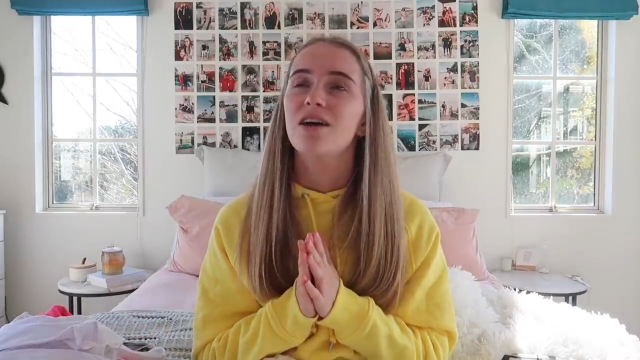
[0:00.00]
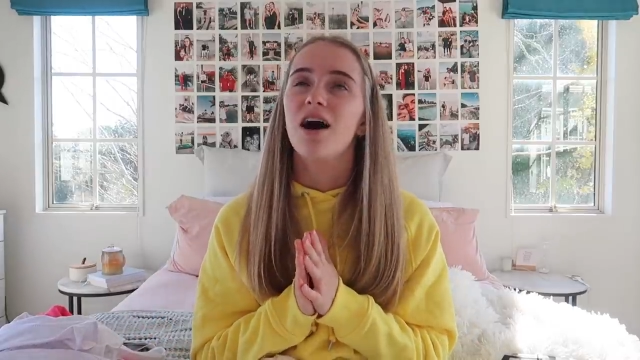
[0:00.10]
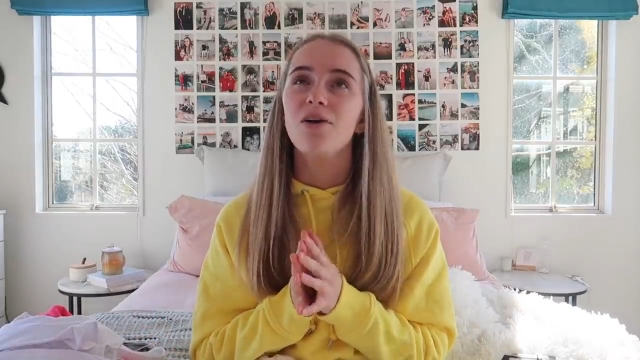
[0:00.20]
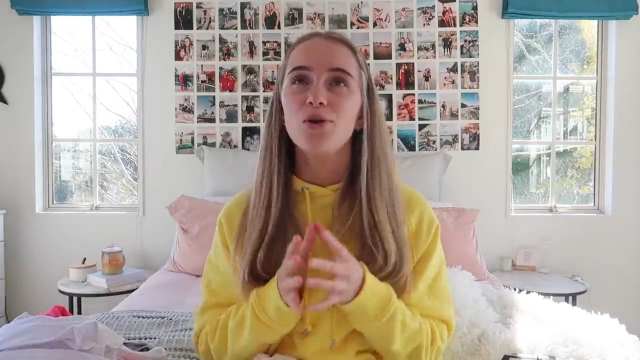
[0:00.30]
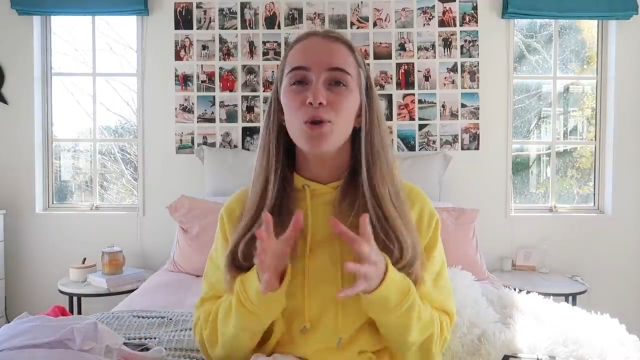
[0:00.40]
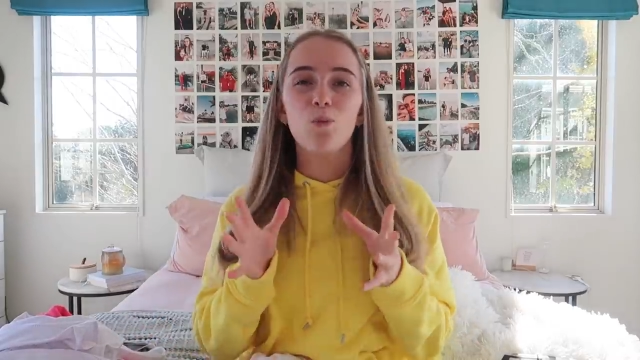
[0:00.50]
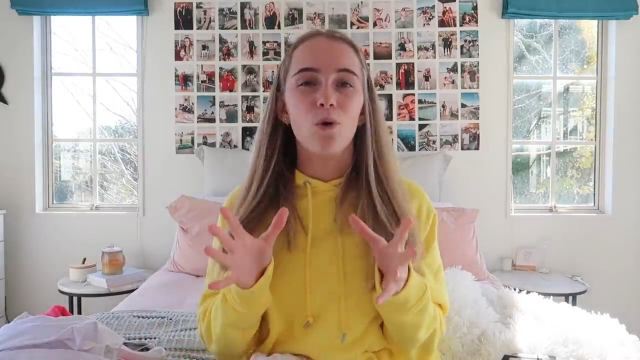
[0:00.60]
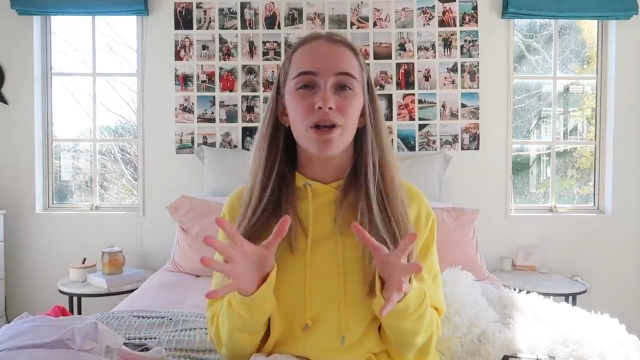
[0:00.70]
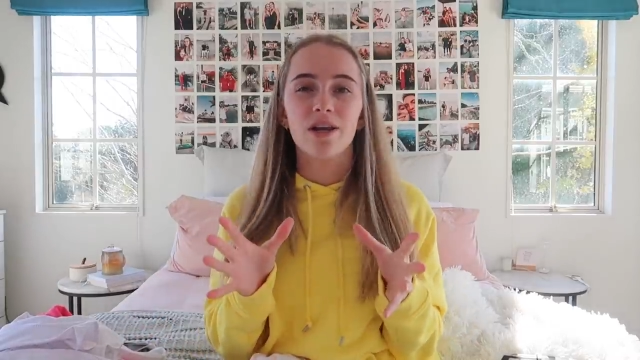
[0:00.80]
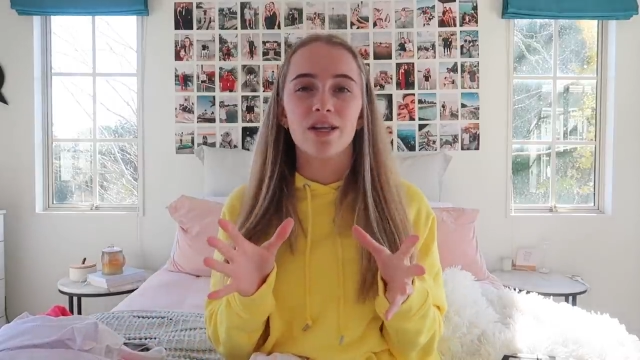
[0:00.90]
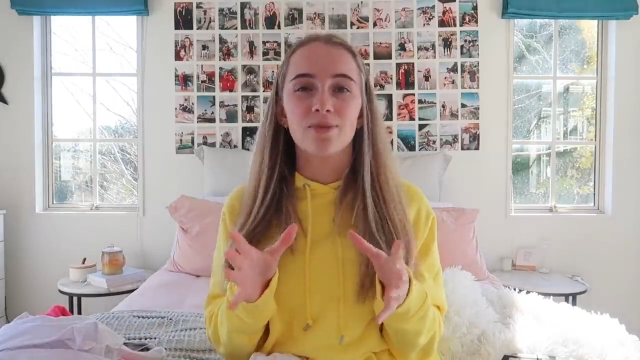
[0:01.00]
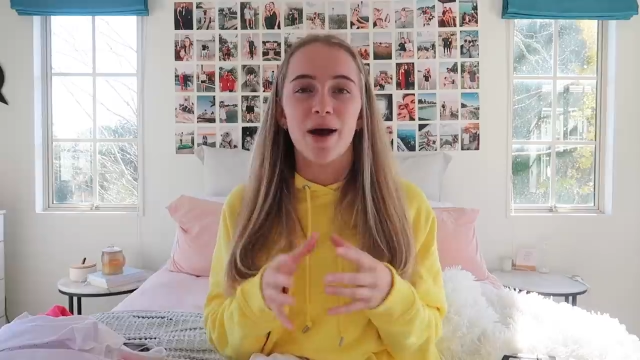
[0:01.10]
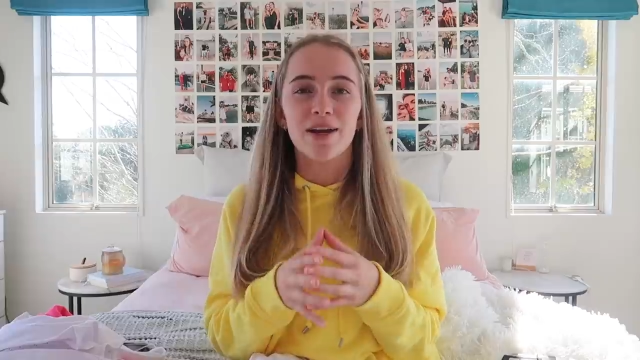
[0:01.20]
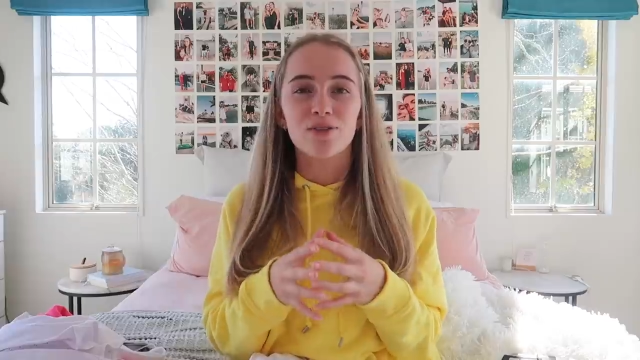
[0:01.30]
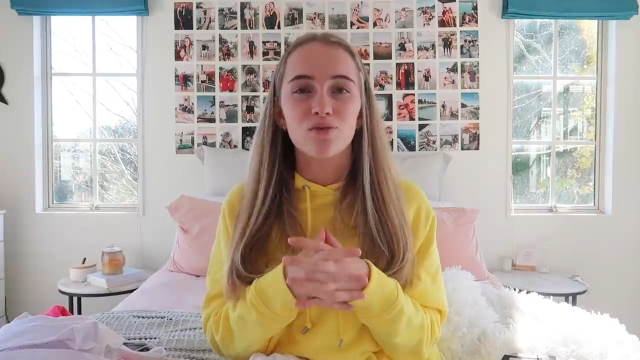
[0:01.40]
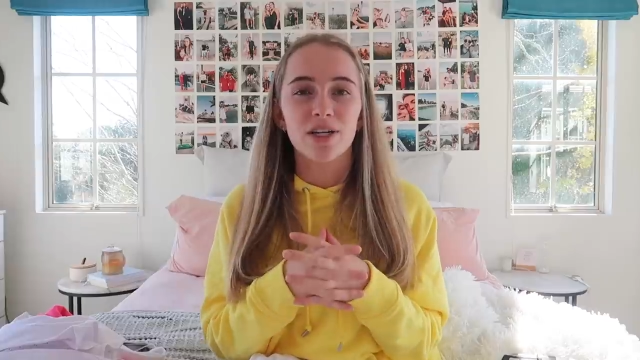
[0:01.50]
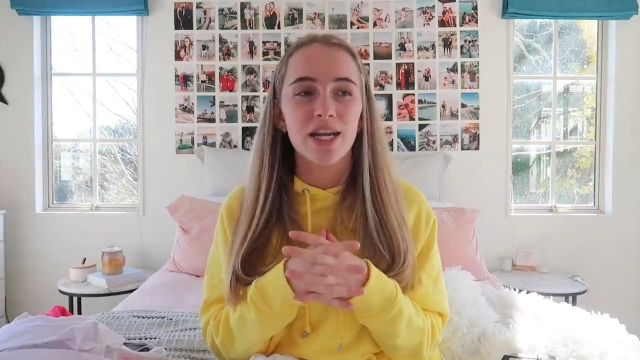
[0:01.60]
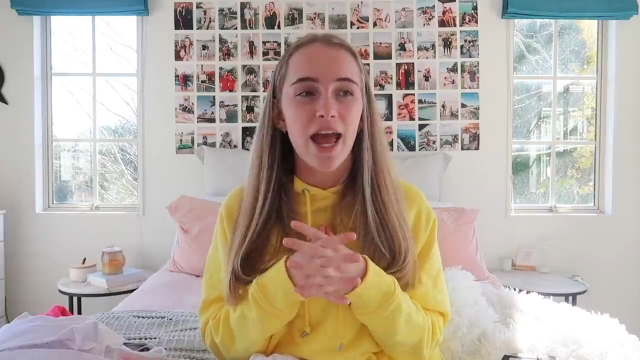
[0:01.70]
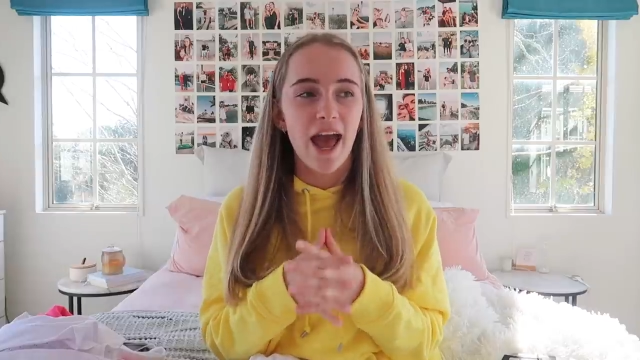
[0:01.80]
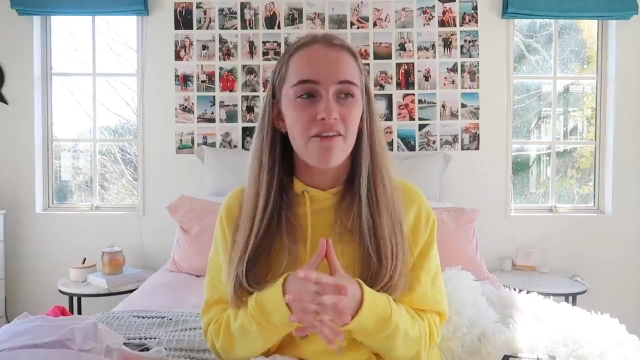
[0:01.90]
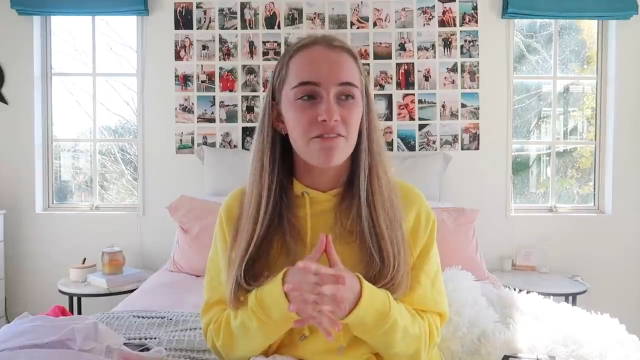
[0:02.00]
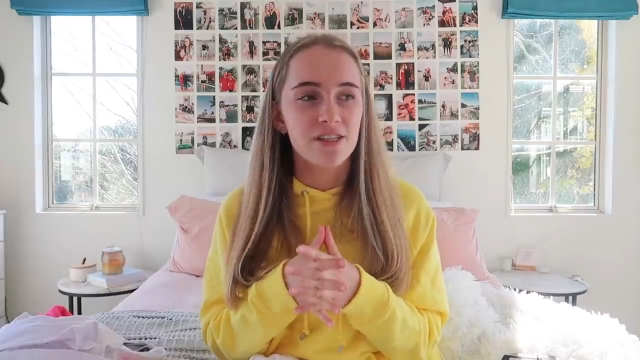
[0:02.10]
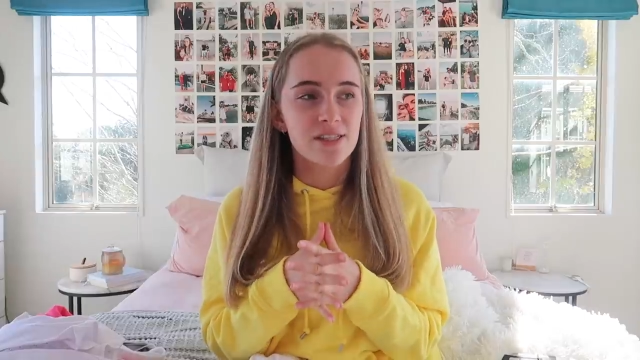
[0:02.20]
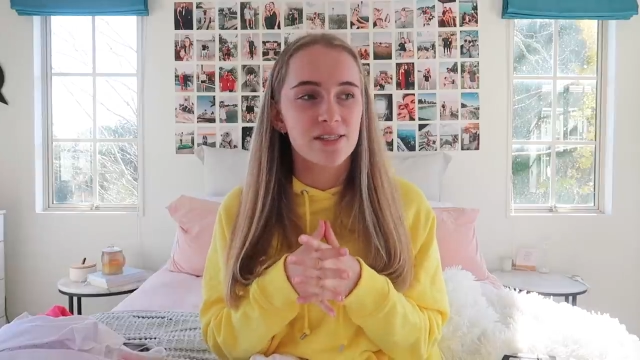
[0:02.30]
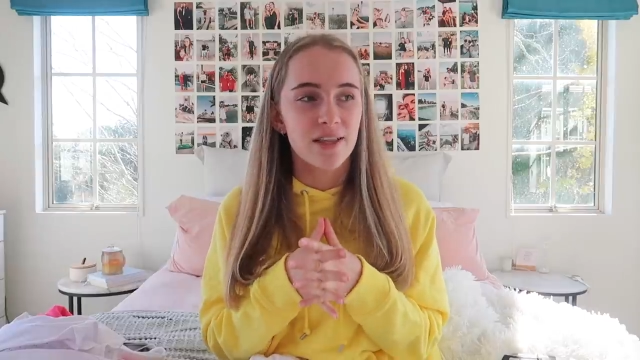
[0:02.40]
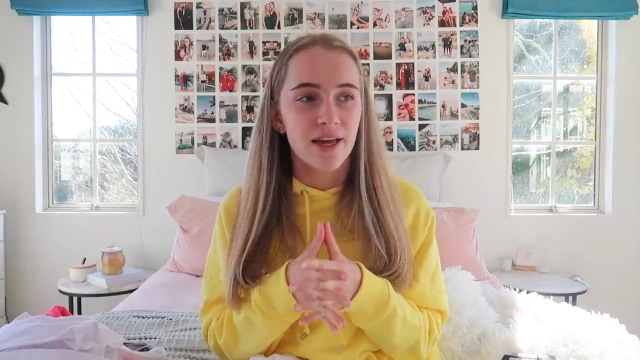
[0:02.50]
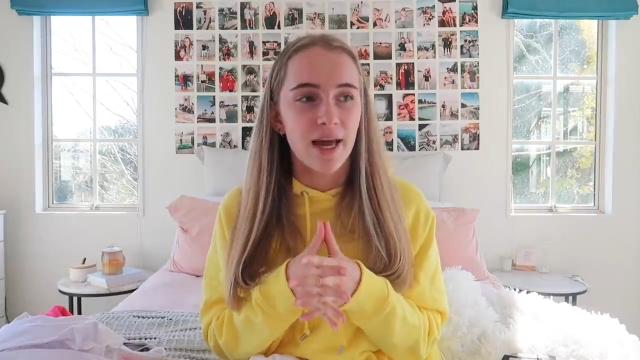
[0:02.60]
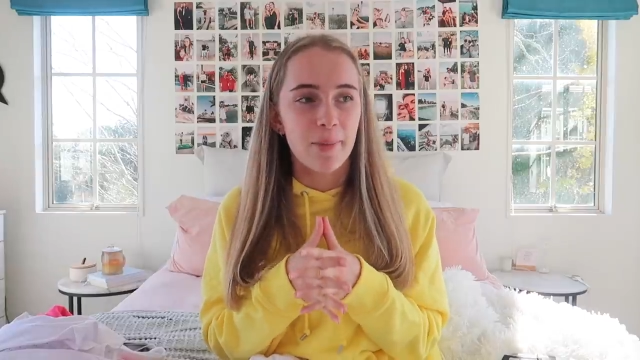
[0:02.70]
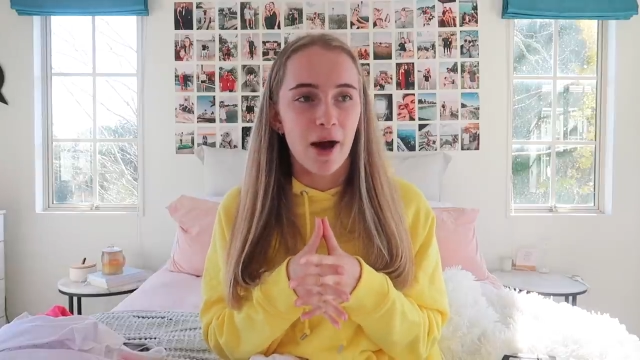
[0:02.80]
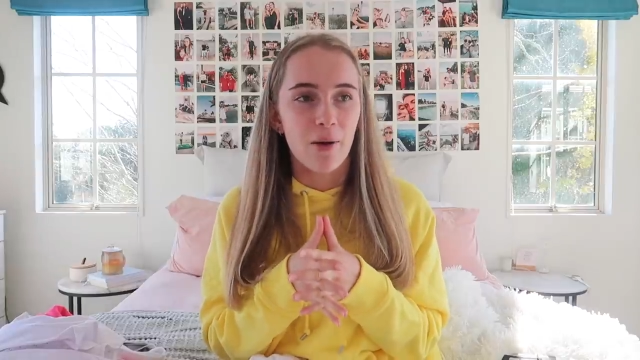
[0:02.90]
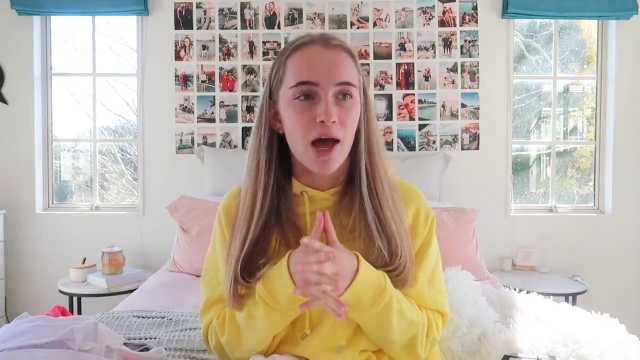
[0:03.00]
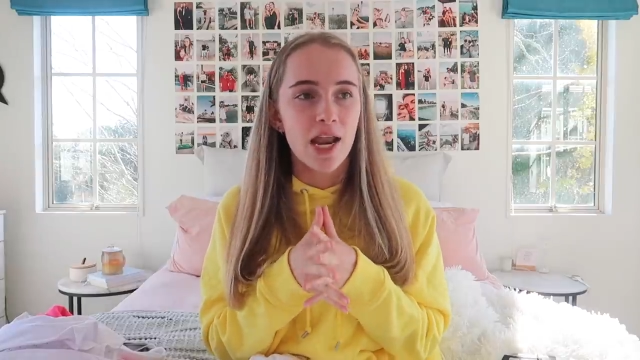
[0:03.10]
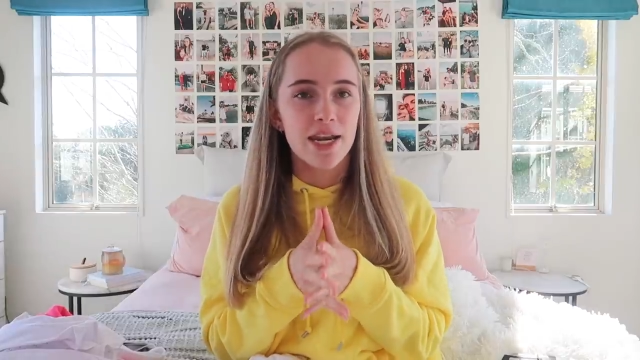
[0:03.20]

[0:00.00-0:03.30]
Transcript: I don't know what it is but I just really have this thing about